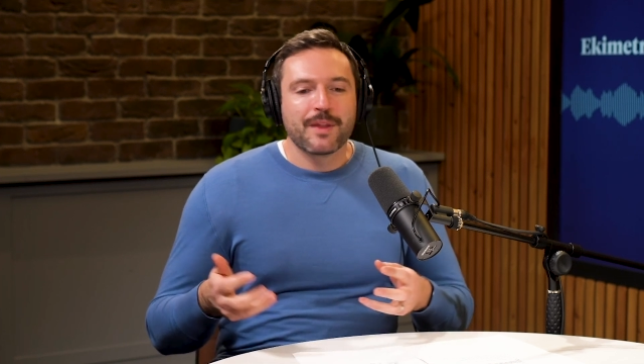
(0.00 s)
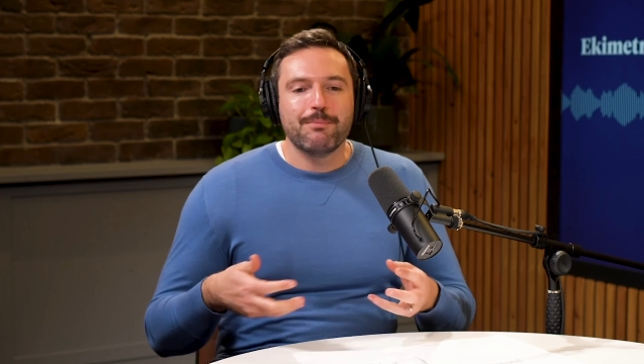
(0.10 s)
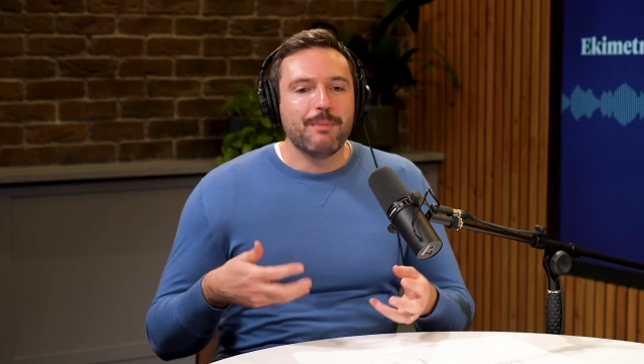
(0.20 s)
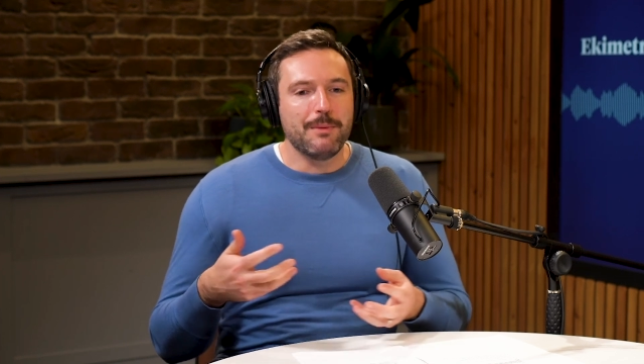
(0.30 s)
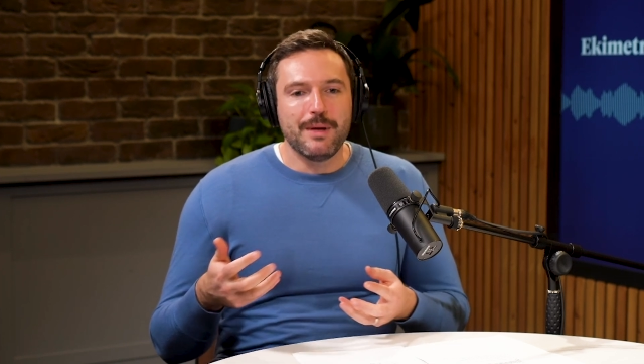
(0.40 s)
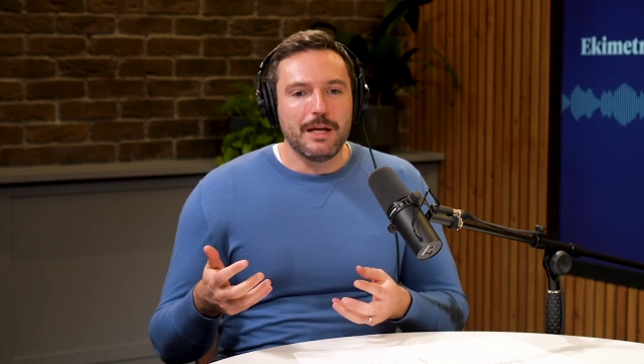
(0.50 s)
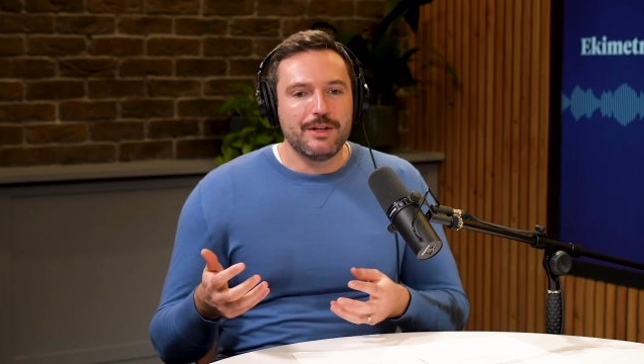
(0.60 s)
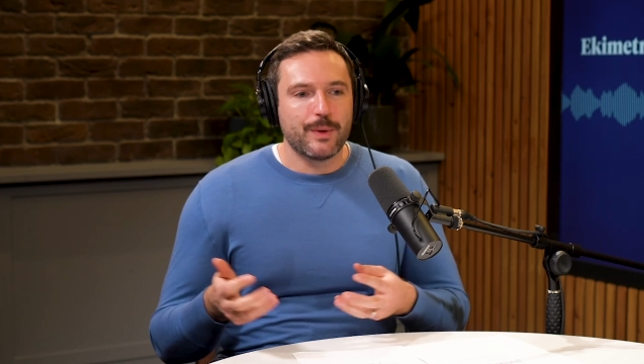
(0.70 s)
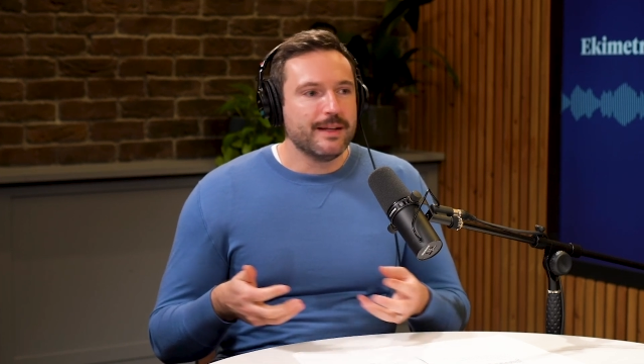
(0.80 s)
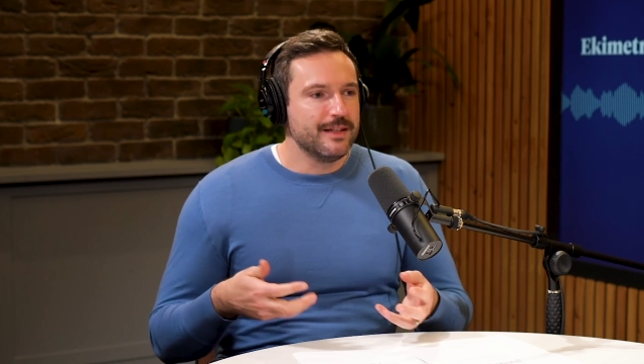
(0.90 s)
maybe
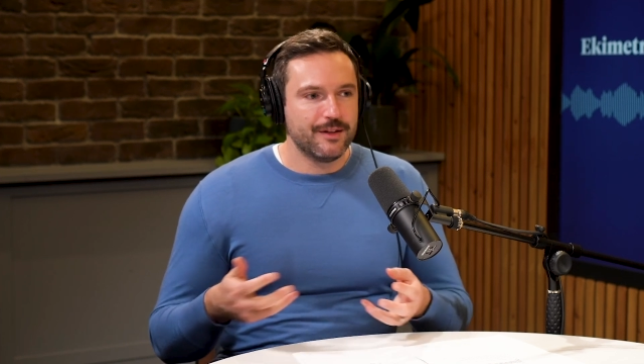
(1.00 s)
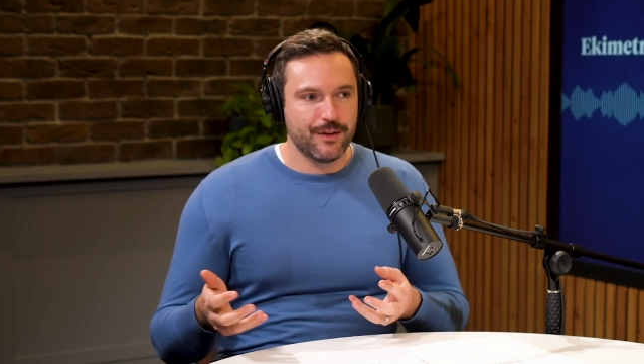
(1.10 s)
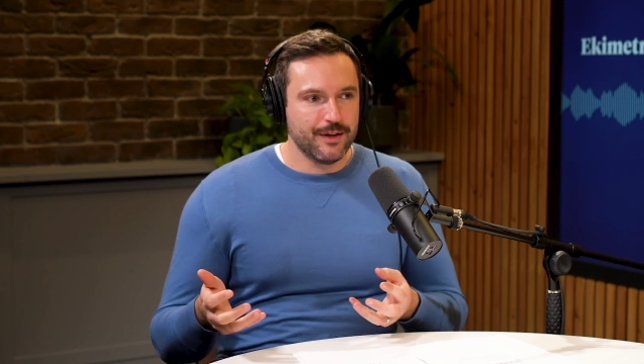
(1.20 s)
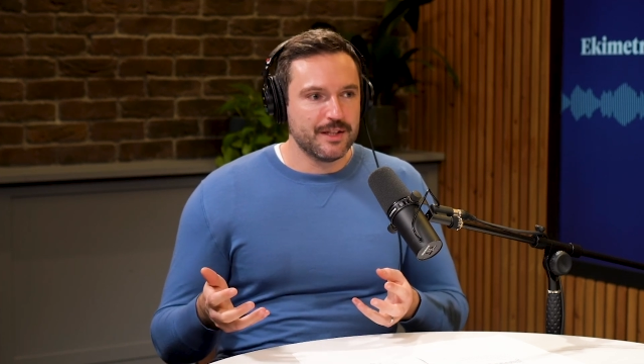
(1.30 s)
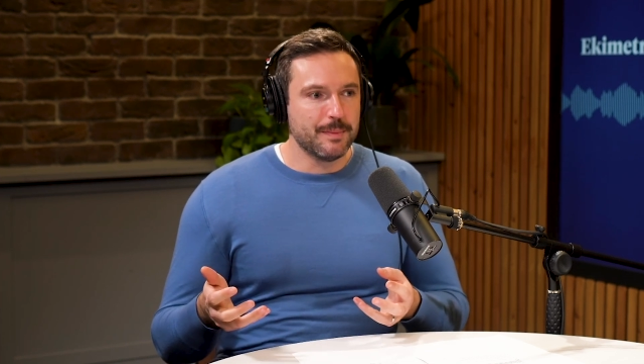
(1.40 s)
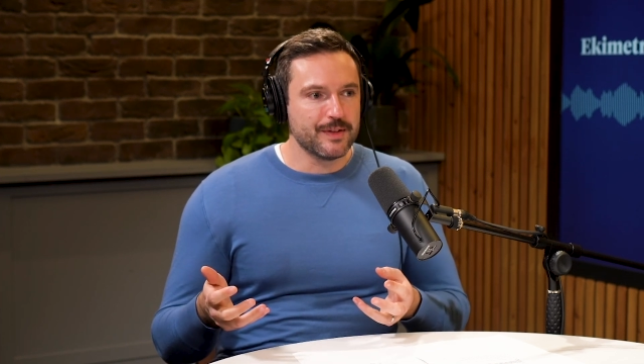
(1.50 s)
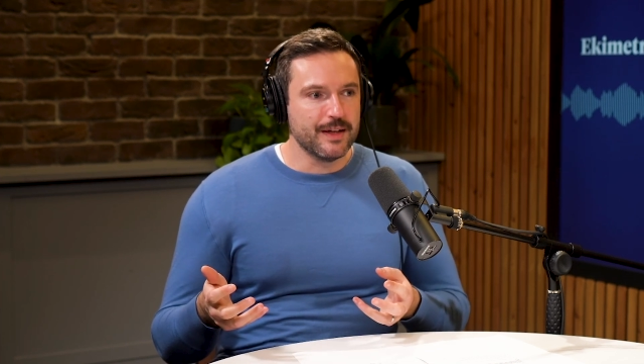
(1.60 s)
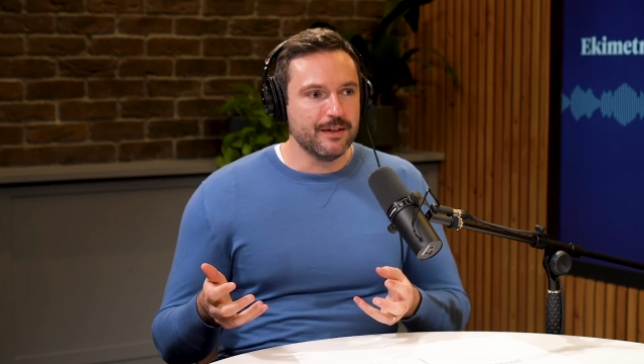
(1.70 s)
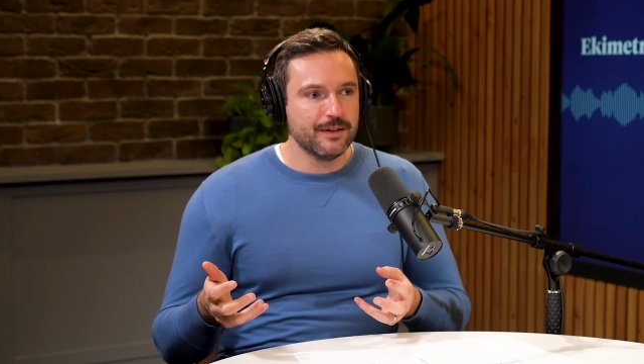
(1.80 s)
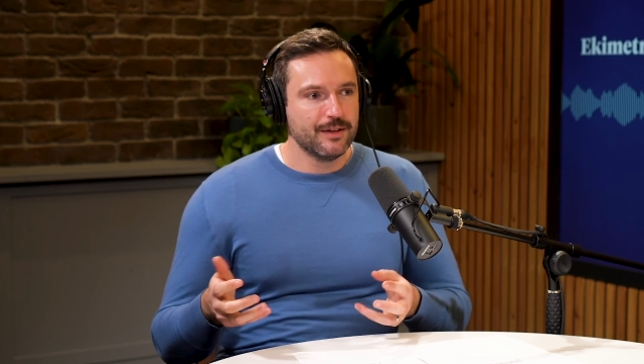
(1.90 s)
20 to
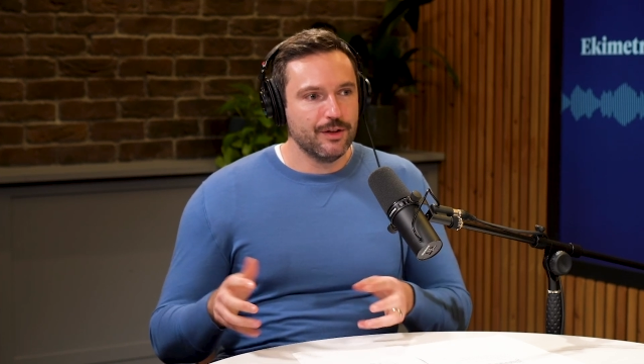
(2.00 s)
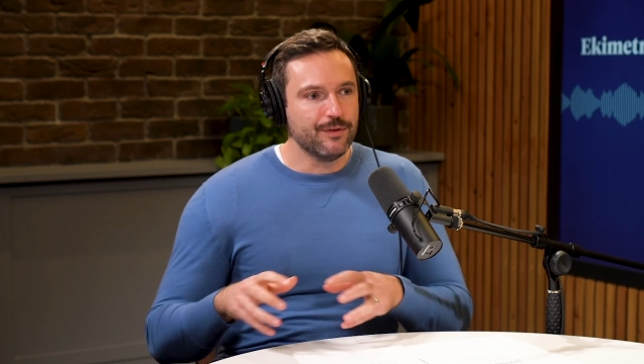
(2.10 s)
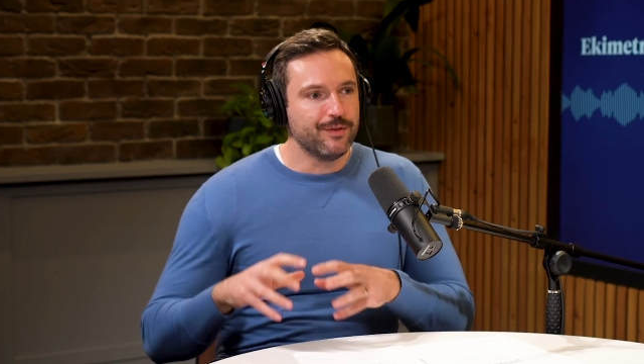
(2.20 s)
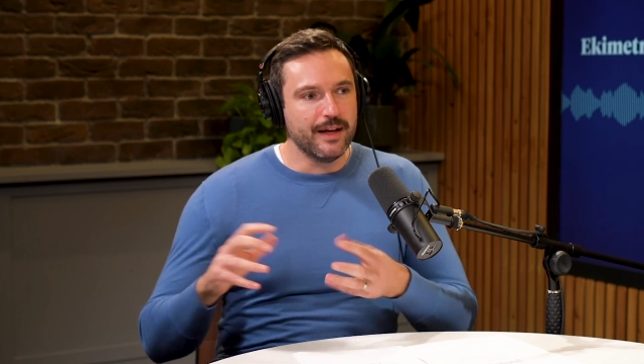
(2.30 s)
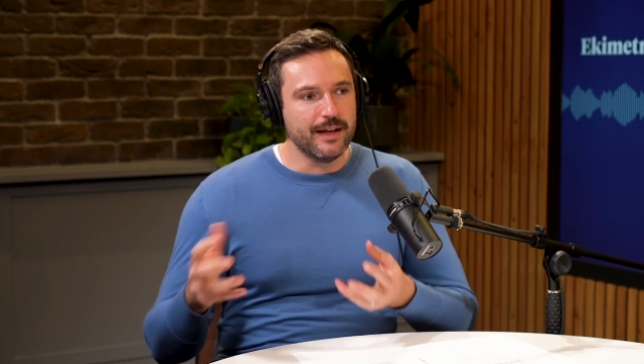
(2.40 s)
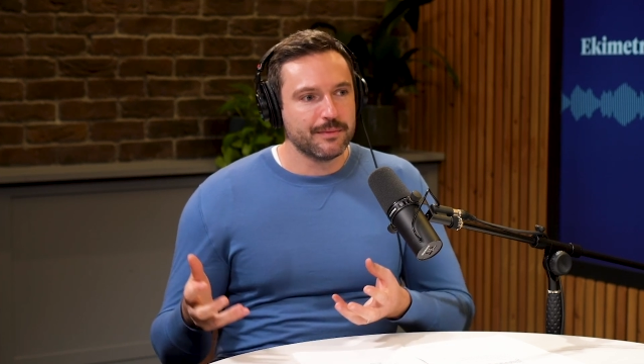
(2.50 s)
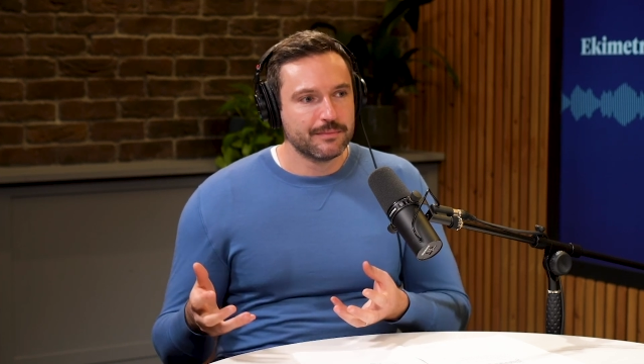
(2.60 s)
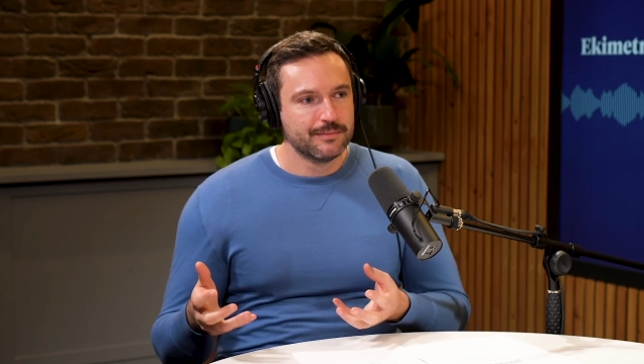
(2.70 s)
30% of their